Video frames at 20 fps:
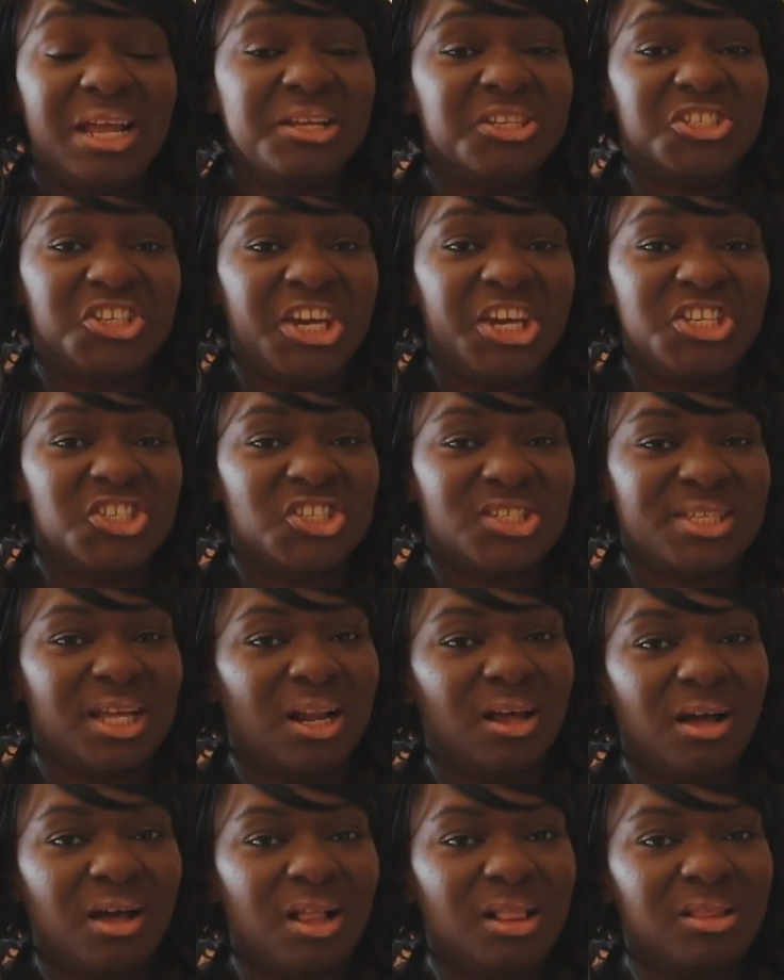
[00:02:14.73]
any changes
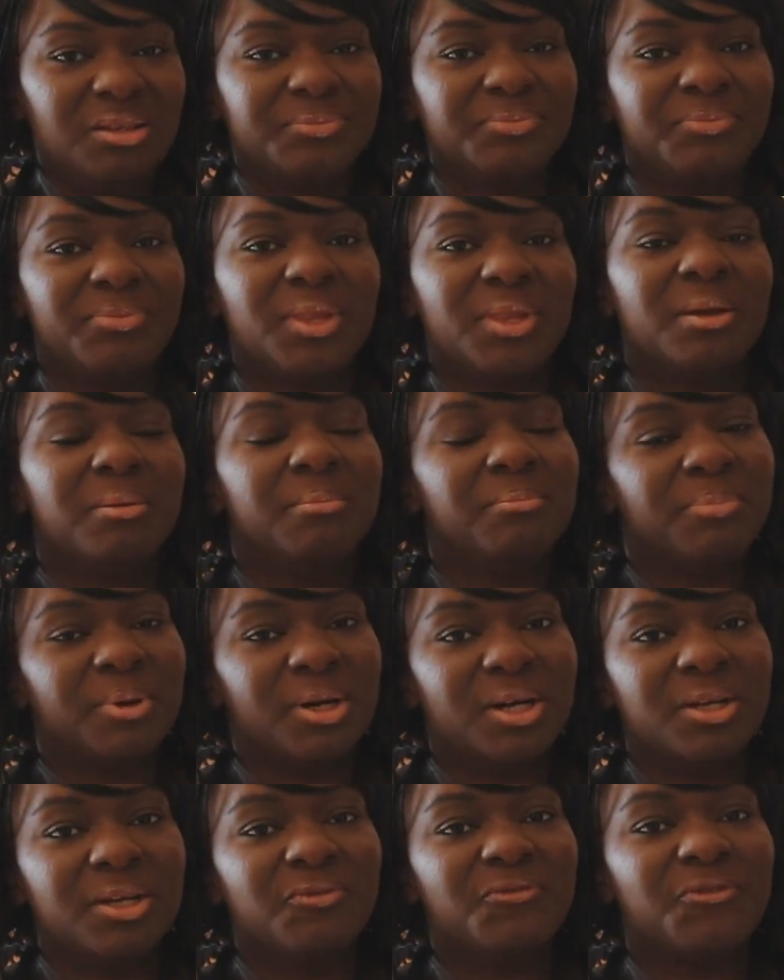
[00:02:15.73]
at all.
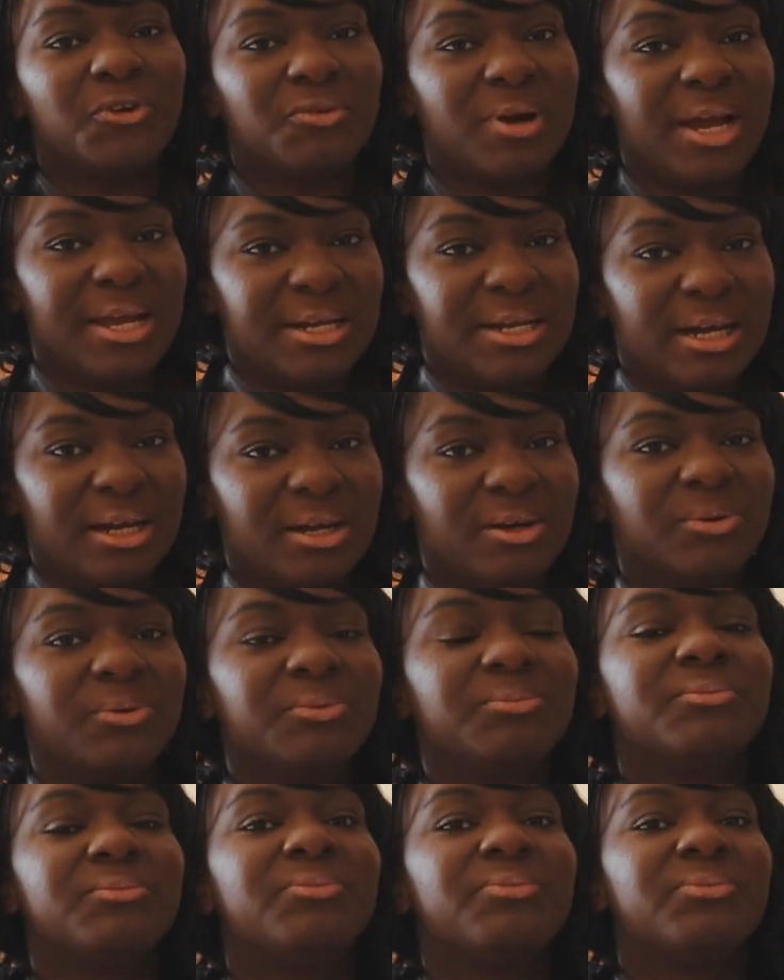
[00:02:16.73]
But for right
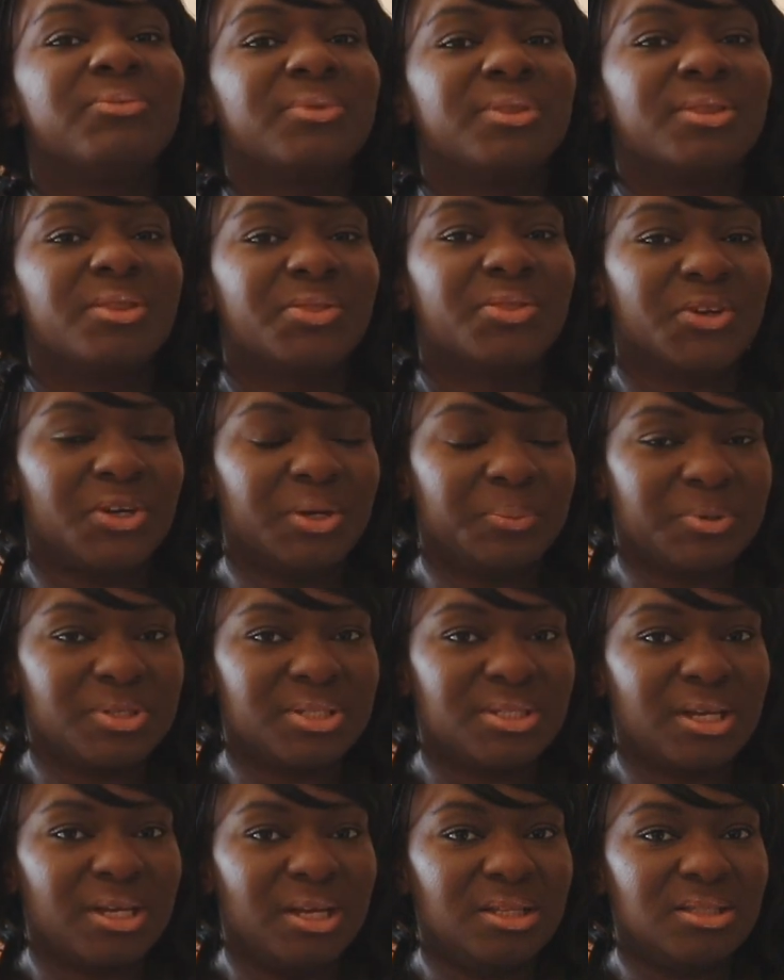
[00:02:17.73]
now,
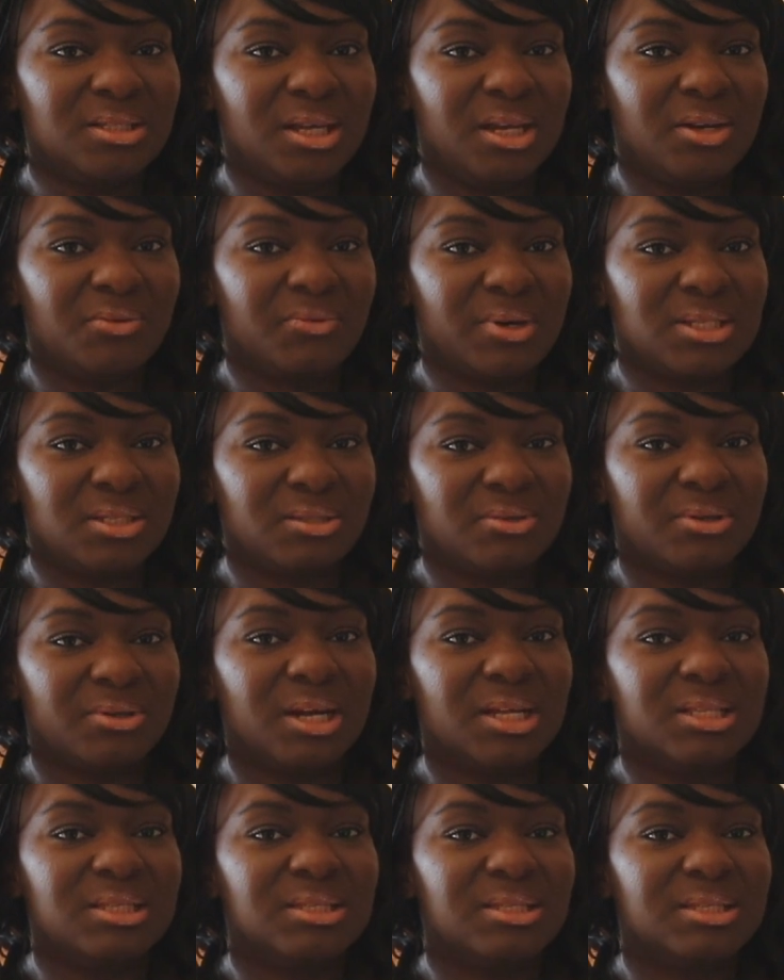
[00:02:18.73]
30% in
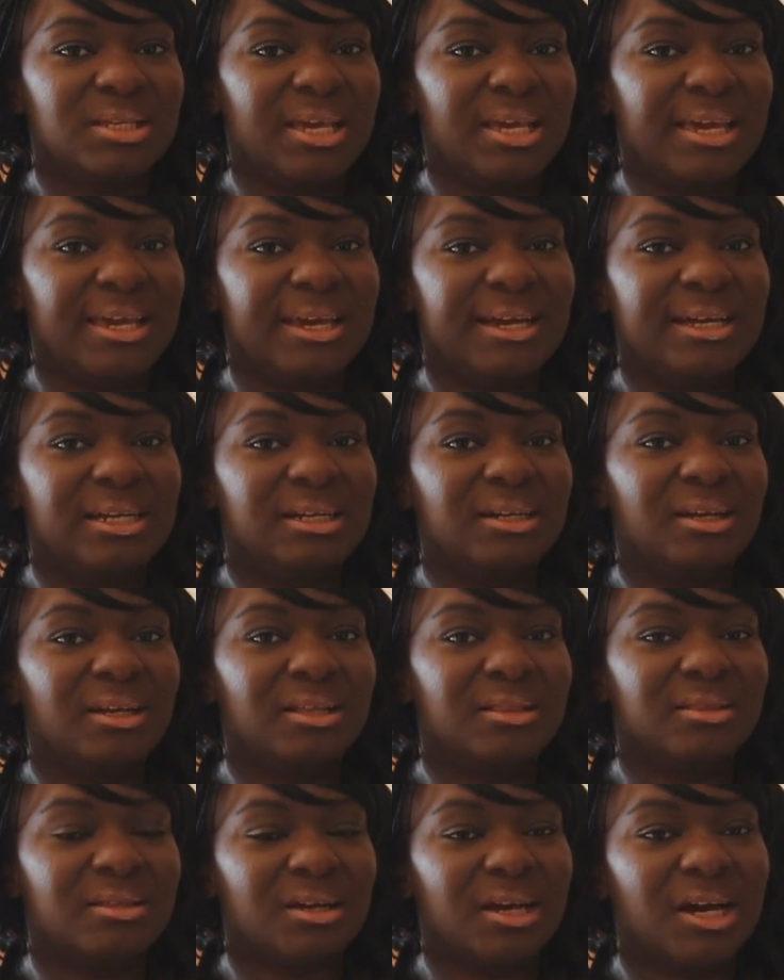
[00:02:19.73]
restaurants,
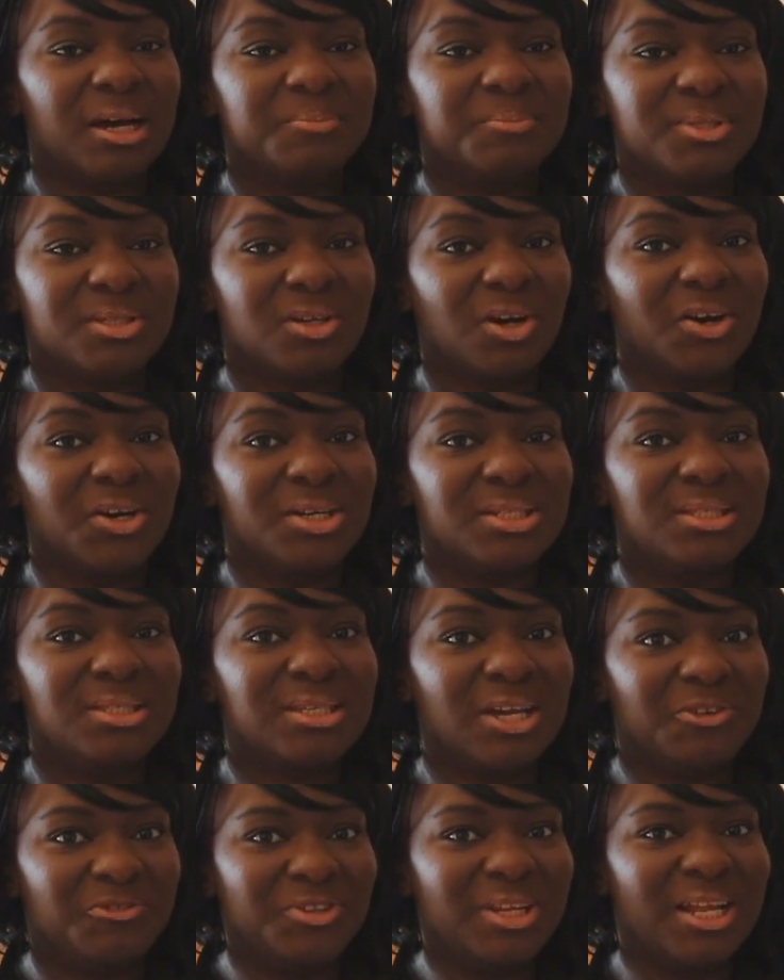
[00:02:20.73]
and the cops are
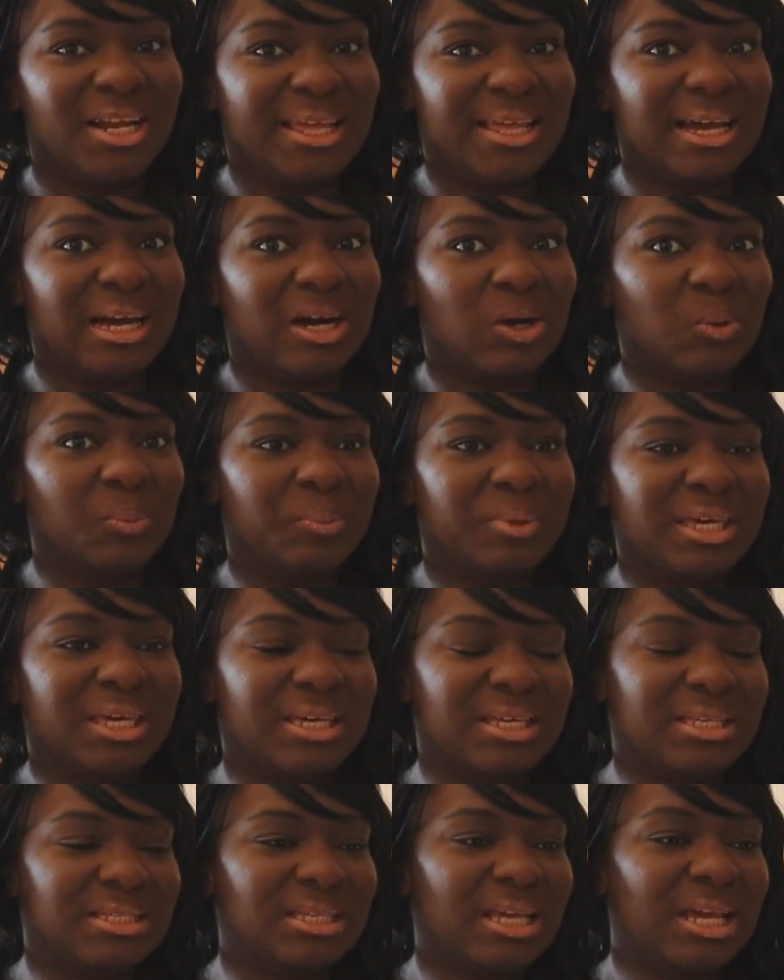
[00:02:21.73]
definitely out
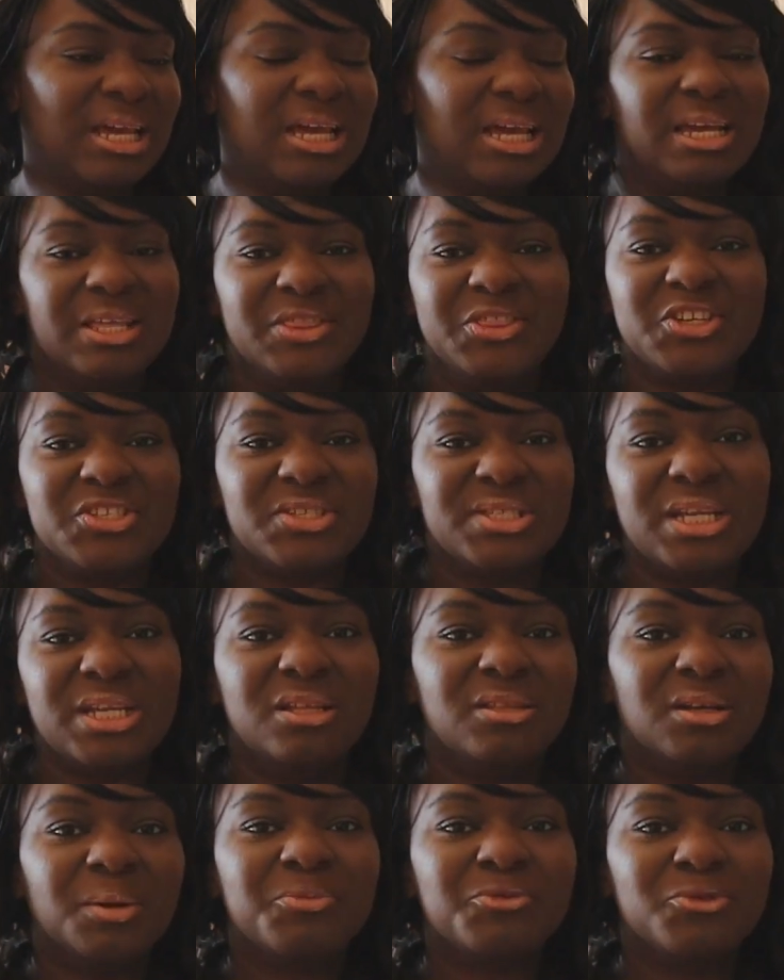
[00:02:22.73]
because they're
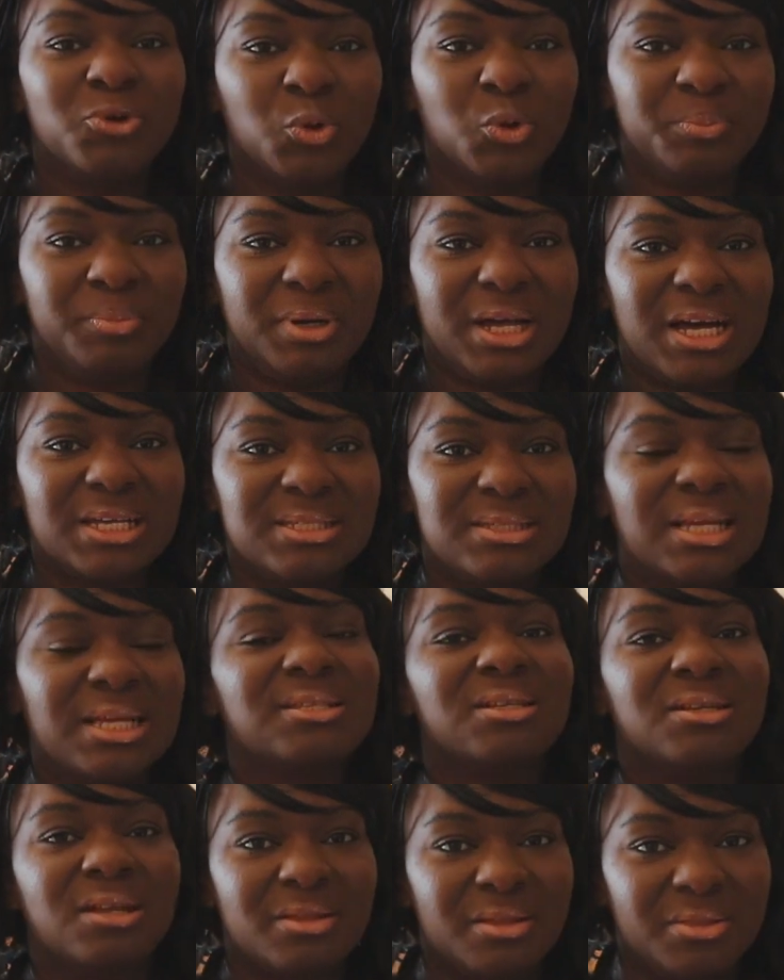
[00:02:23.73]
setting up roadblocks.
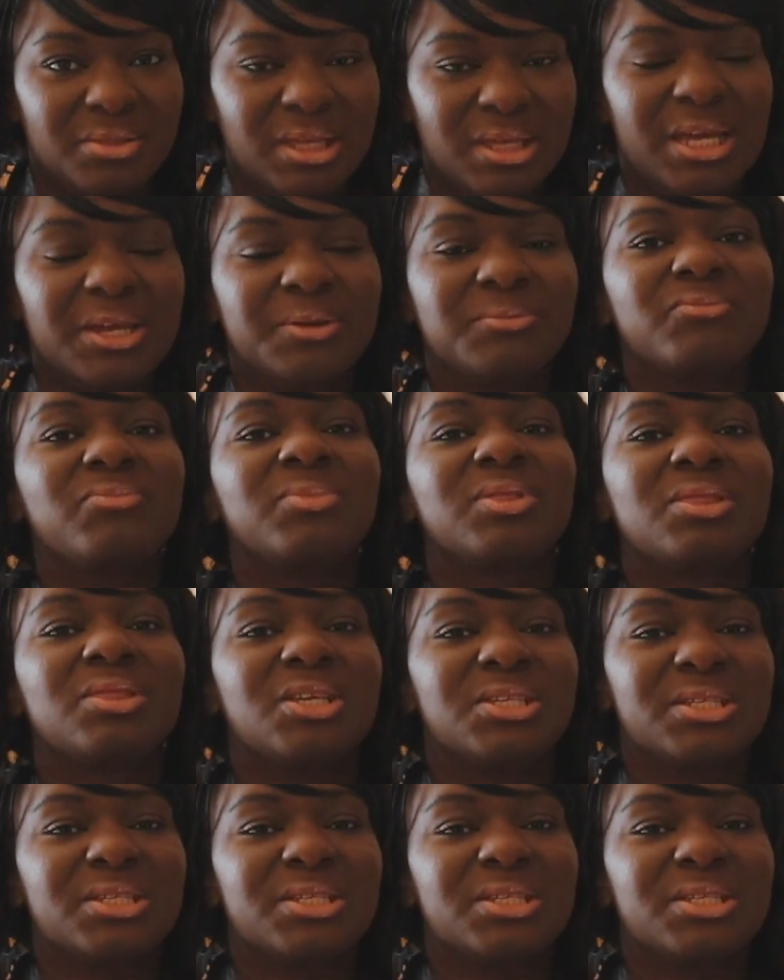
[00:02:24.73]
That's another thing.